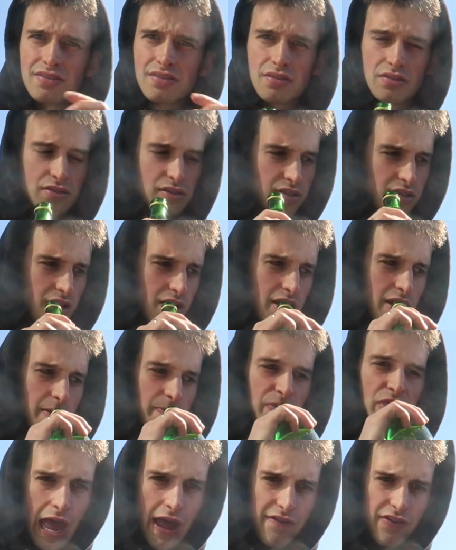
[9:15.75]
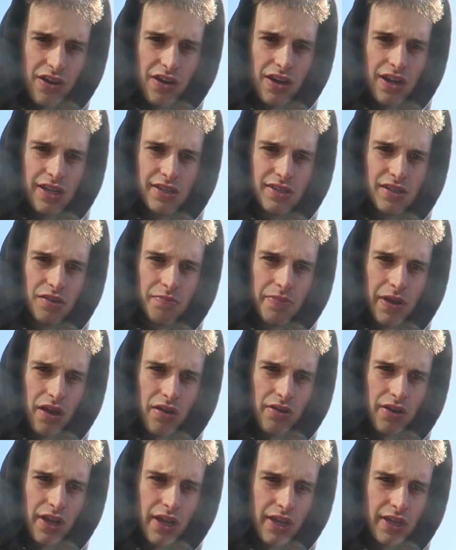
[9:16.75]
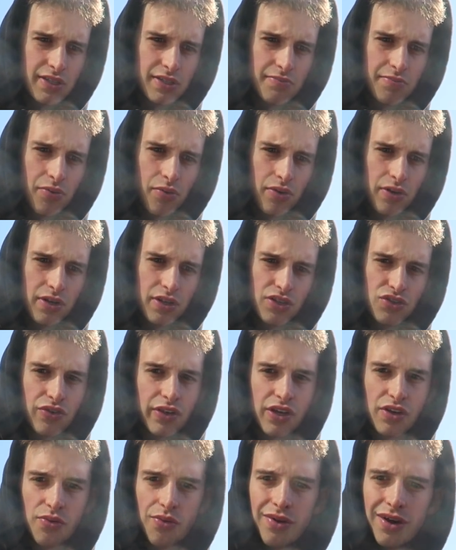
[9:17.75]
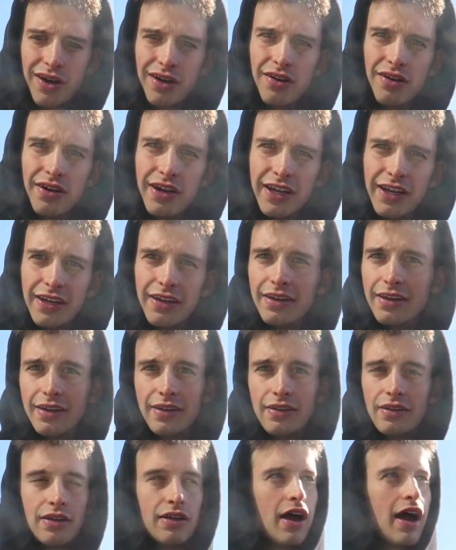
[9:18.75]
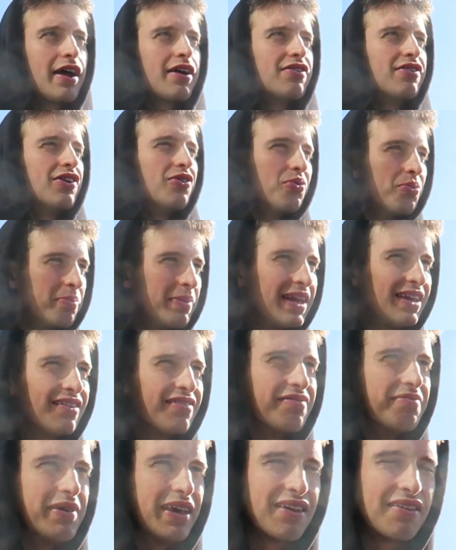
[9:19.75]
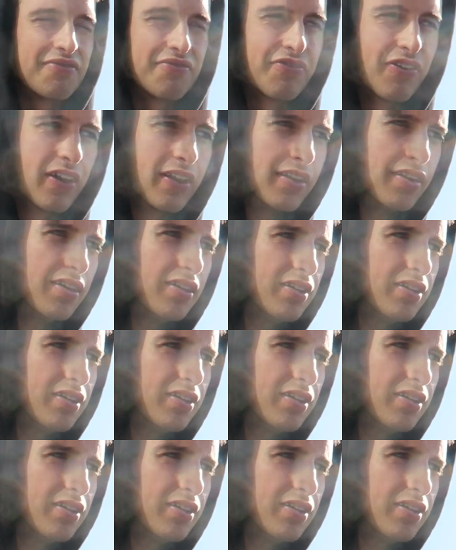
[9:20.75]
There's a lot. Having a nice little Perrier, it's important to drink your water and I don't know, make it make it fun.